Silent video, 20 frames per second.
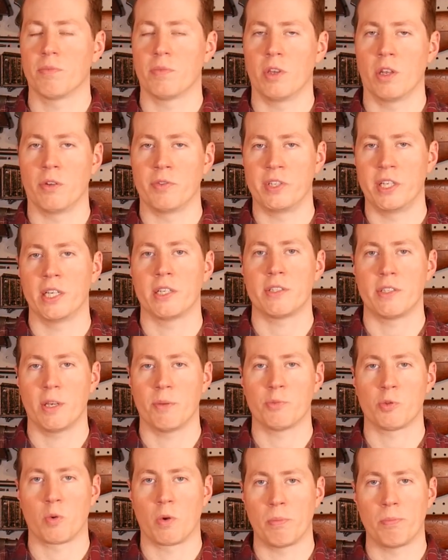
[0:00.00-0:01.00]
you know,
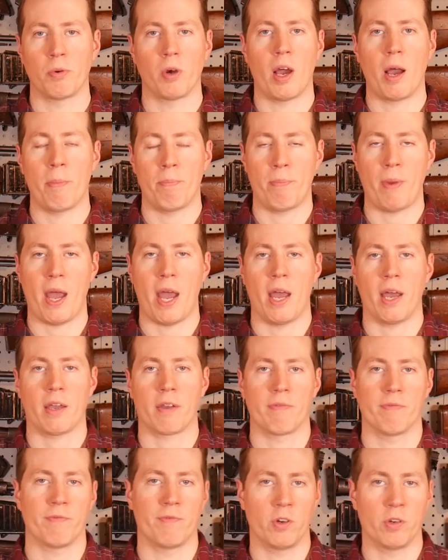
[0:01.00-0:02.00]
DSMs were brought
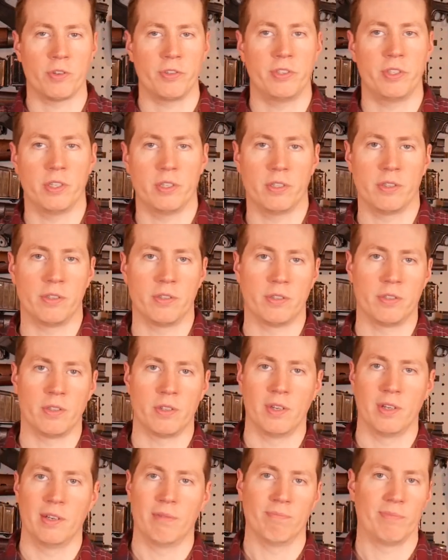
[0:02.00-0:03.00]
back versus
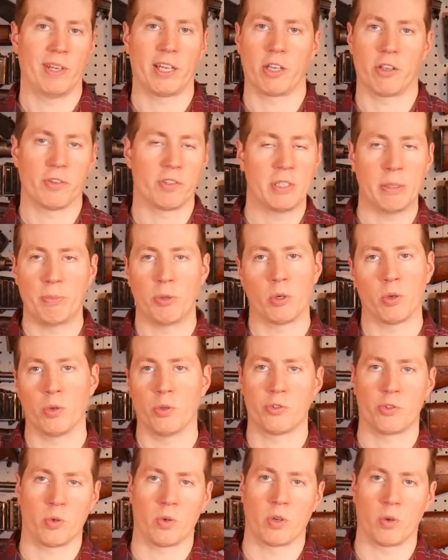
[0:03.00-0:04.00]
like your
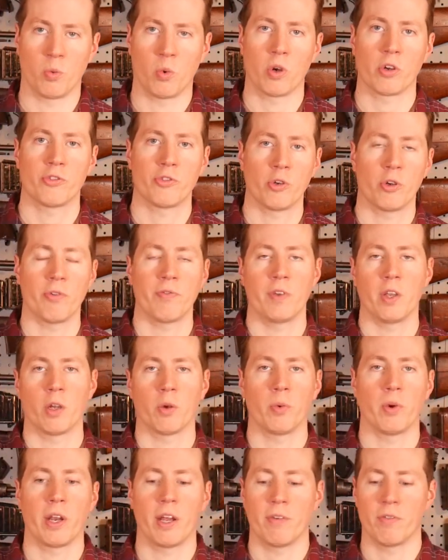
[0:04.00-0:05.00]
typical sort of war trophy
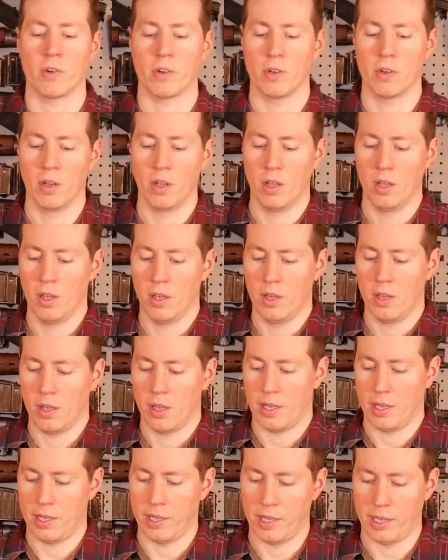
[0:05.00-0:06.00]
or whatever.
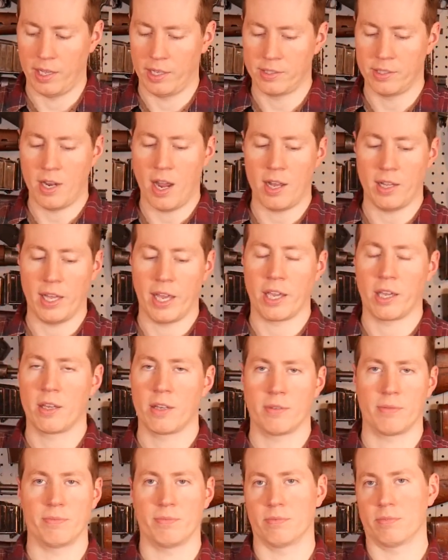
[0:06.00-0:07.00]
It's not
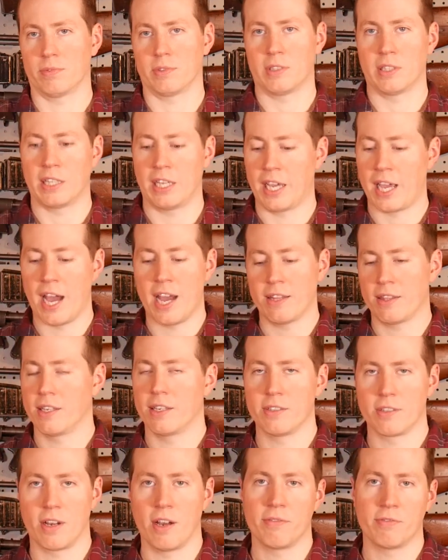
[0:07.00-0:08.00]
like they got
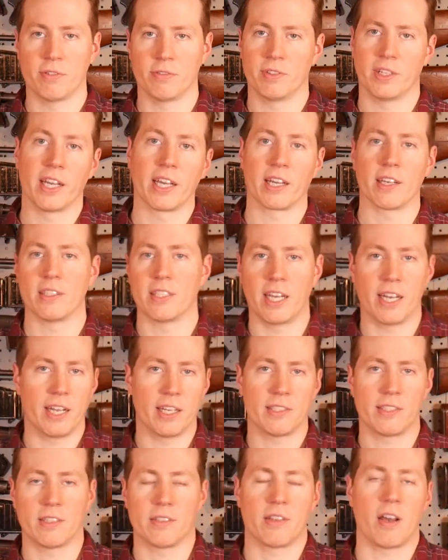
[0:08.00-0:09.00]
these off of like a dead
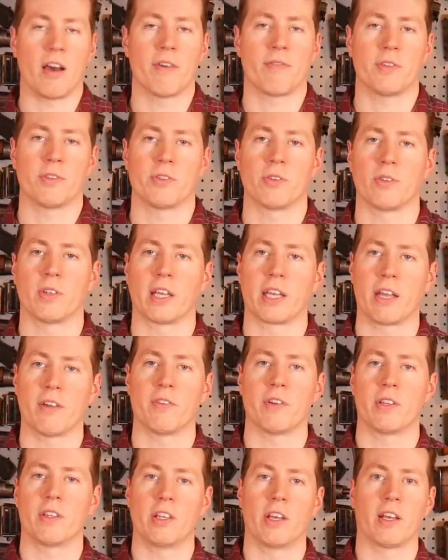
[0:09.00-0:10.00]
SS officer, like
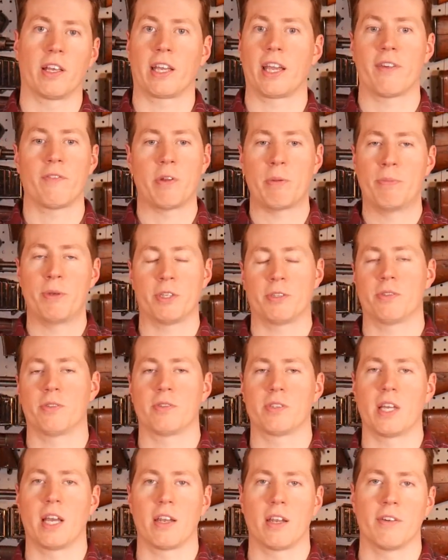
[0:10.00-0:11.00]
every
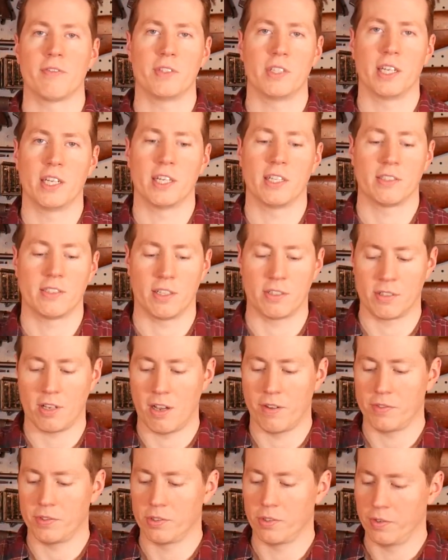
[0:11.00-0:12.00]
pistol's gotten off a dead SS
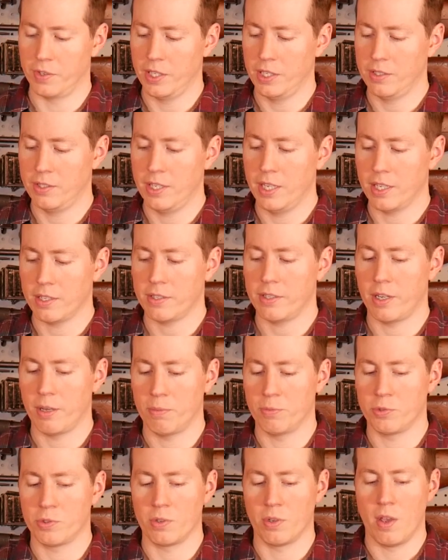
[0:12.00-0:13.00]
officer. These
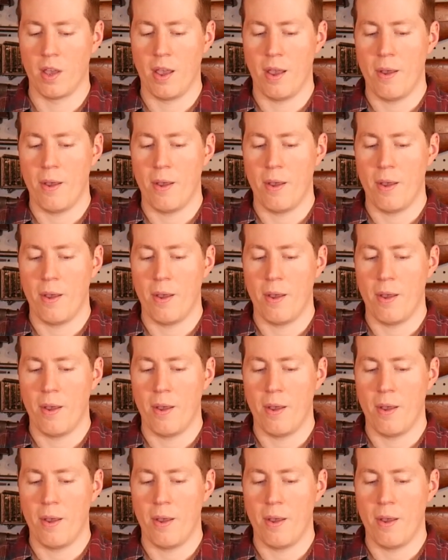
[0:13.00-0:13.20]
DSMs,